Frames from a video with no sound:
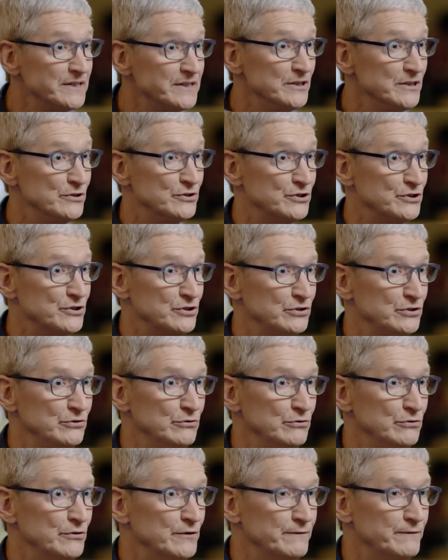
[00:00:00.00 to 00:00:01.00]
But he is
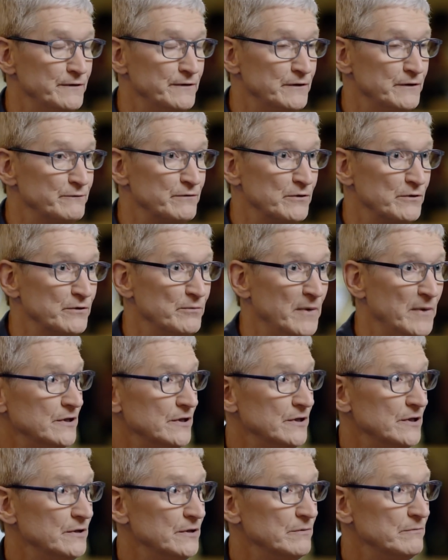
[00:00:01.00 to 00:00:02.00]
singing with
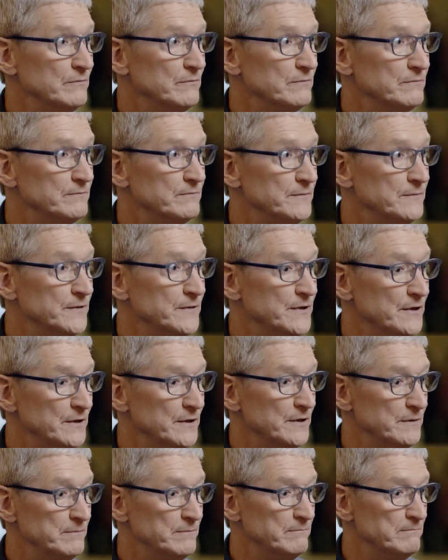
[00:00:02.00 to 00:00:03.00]
himself. His body
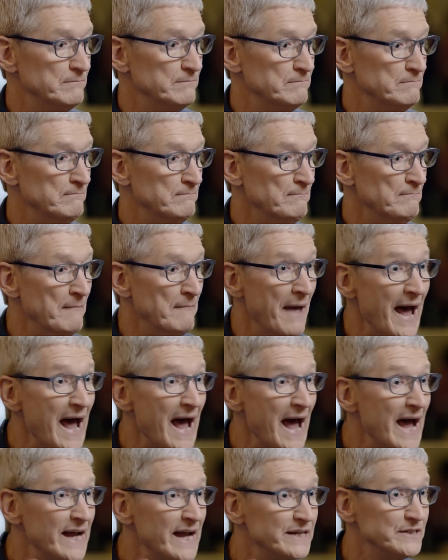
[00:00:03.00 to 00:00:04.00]
does sing with him.
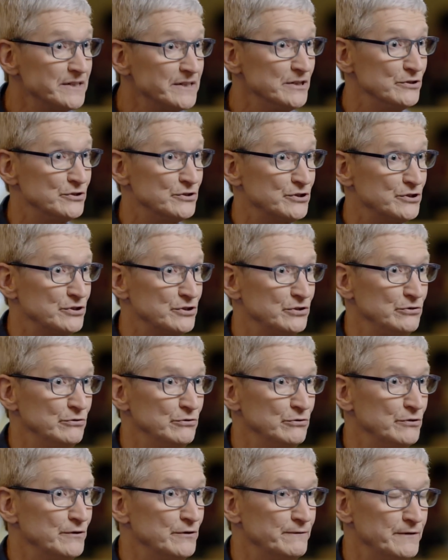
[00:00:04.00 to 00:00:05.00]
This goes
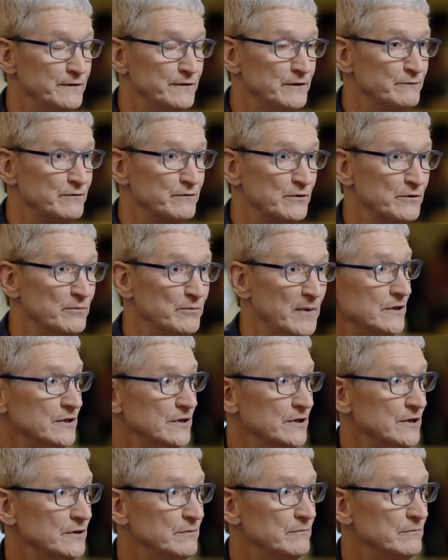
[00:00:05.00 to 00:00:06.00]
into the ho hum
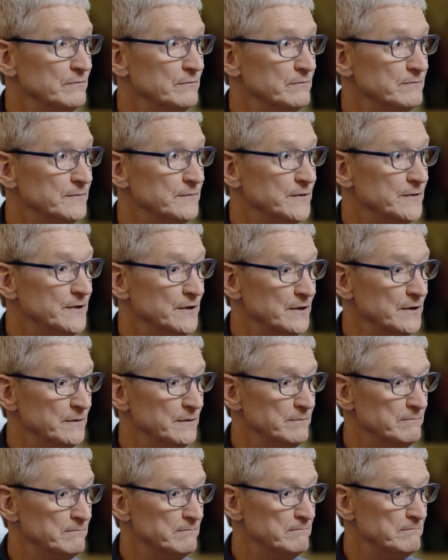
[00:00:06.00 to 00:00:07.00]
attitude that he's getting
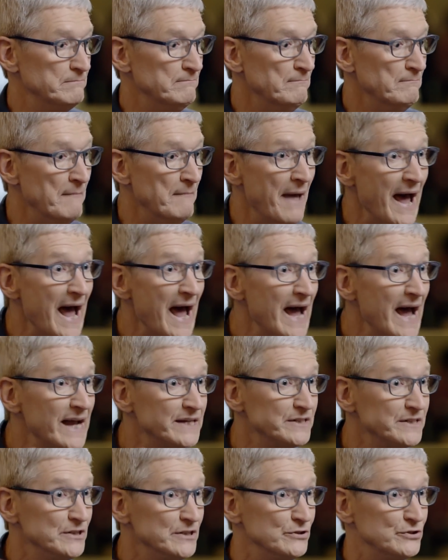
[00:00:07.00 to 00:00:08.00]
from her.
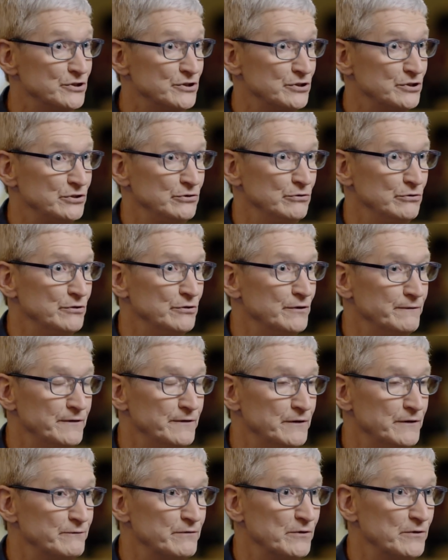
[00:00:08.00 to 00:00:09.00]
So he's trying to make it
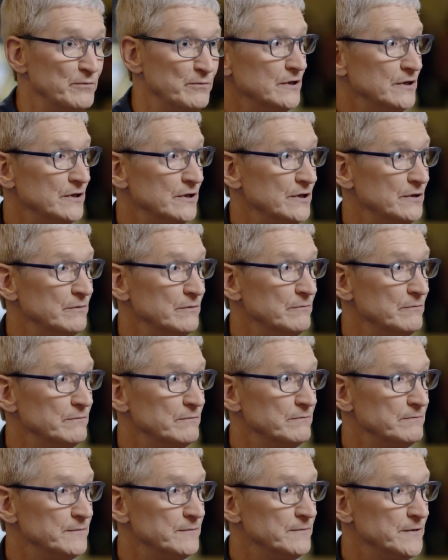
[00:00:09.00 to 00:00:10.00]
bigger, trying to
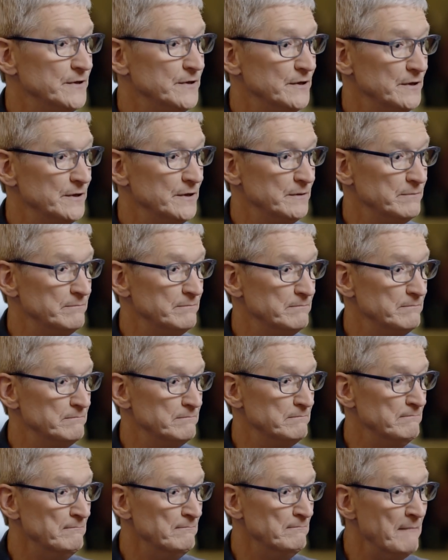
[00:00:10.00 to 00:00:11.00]
encourage her to come into
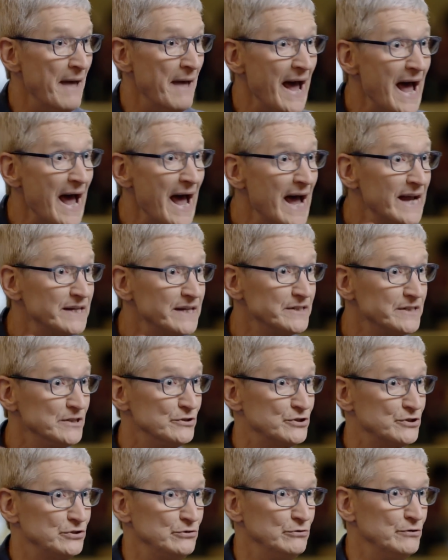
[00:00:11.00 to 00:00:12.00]
the conversation.
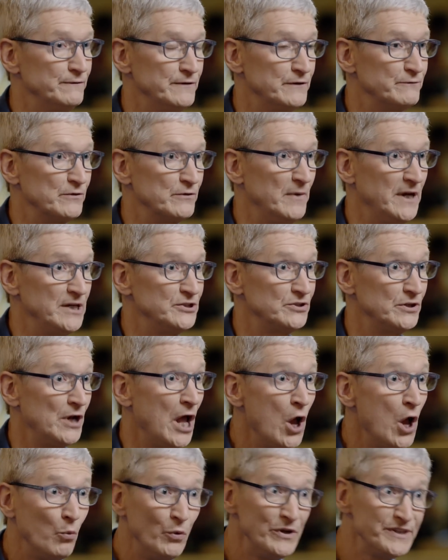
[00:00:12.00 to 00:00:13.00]
Magnitude of information.
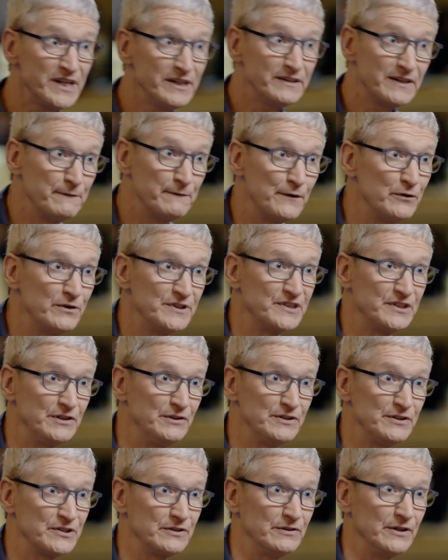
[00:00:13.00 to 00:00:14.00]
We take that very
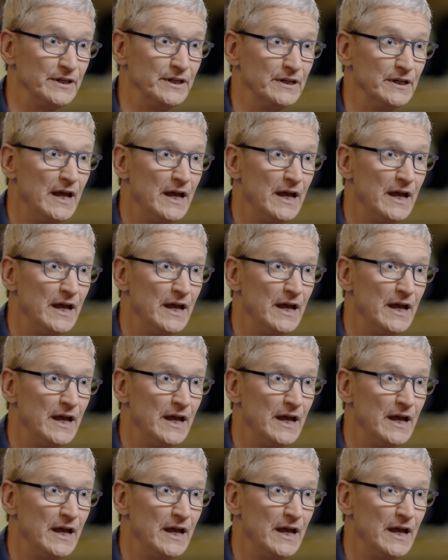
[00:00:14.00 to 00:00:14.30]
seriously.